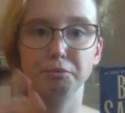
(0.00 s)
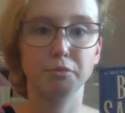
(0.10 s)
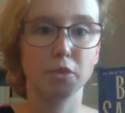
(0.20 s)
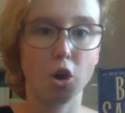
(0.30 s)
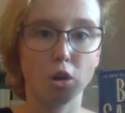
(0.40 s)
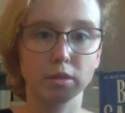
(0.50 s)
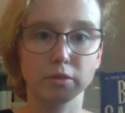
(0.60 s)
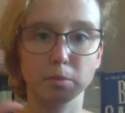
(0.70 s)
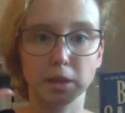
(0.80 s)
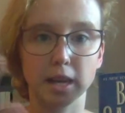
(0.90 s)
all of the
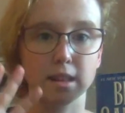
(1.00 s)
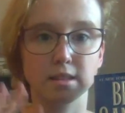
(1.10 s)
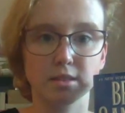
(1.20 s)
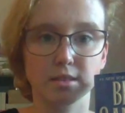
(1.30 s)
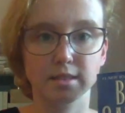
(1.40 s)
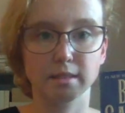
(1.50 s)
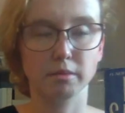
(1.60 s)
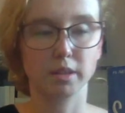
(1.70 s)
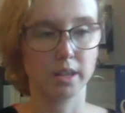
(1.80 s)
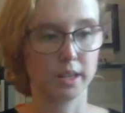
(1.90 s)
planets in the
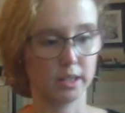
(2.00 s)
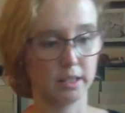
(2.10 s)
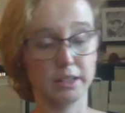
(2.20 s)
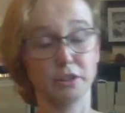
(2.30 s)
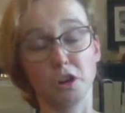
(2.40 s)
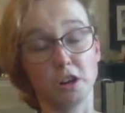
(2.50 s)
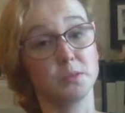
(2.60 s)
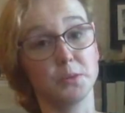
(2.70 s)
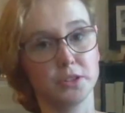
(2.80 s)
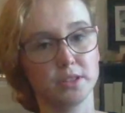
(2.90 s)

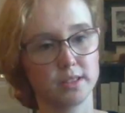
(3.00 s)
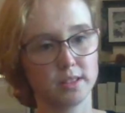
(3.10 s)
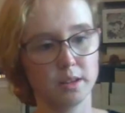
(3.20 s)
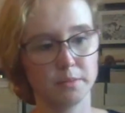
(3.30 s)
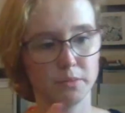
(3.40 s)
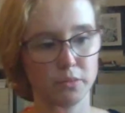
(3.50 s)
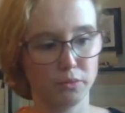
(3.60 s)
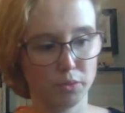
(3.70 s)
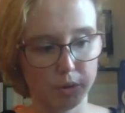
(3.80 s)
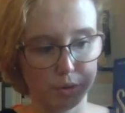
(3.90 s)
Cosmere system.
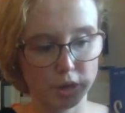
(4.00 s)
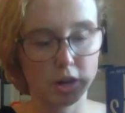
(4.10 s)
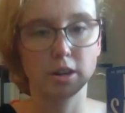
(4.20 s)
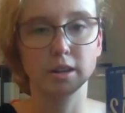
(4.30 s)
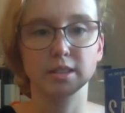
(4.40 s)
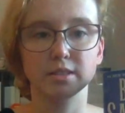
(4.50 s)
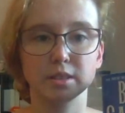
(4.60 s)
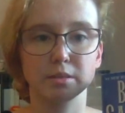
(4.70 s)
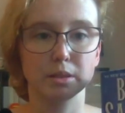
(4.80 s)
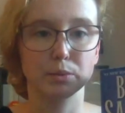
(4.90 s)
Roshar is
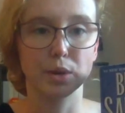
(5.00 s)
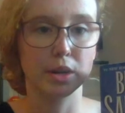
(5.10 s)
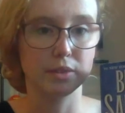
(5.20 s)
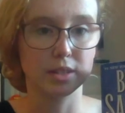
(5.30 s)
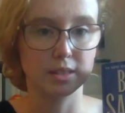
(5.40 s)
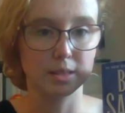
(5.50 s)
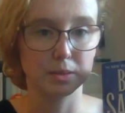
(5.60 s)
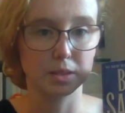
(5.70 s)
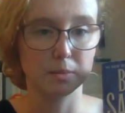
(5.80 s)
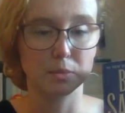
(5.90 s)
in one of its
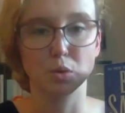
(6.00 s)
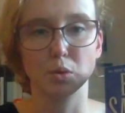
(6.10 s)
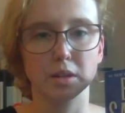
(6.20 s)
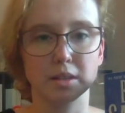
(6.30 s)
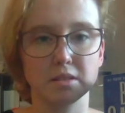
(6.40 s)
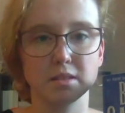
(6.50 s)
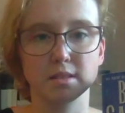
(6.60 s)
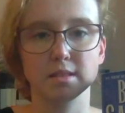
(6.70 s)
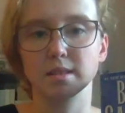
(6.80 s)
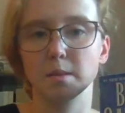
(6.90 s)
systems, or it is the
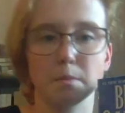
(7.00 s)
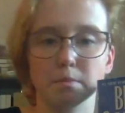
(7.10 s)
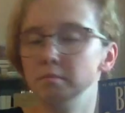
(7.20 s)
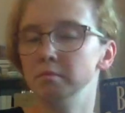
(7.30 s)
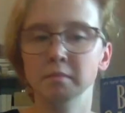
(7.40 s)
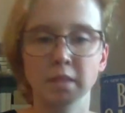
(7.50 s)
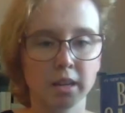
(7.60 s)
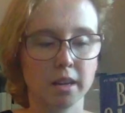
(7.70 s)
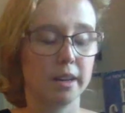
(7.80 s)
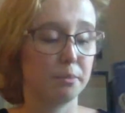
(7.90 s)
system.
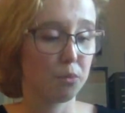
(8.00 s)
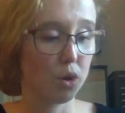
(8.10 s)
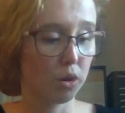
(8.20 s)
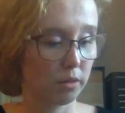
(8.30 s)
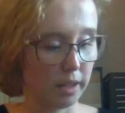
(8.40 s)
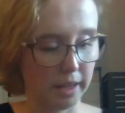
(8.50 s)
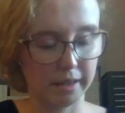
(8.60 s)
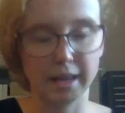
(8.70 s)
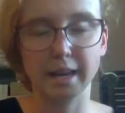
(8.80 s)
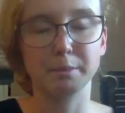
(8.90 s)

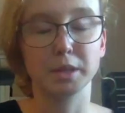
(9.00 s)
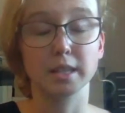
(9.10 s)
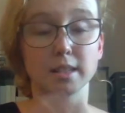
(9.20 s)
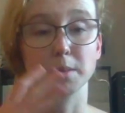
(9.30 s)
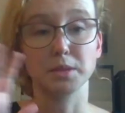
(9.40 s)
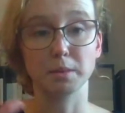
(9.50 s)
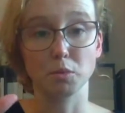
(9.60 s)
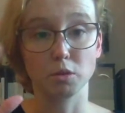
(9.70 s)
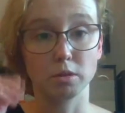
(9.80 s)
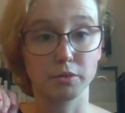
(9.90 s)
I'm going to stop saying
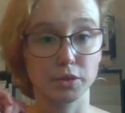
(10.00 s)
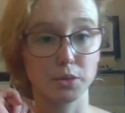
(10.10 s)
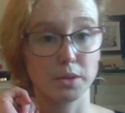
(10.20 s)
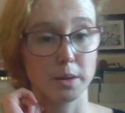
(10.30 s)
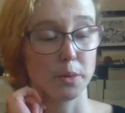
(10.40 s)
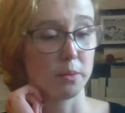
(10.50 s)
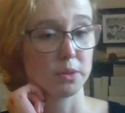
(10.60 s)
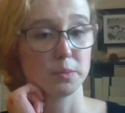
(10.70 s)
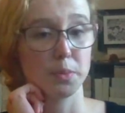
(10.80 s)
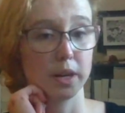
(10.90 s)
moral of the story, I
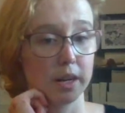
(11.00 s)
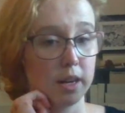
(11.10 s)
promise. But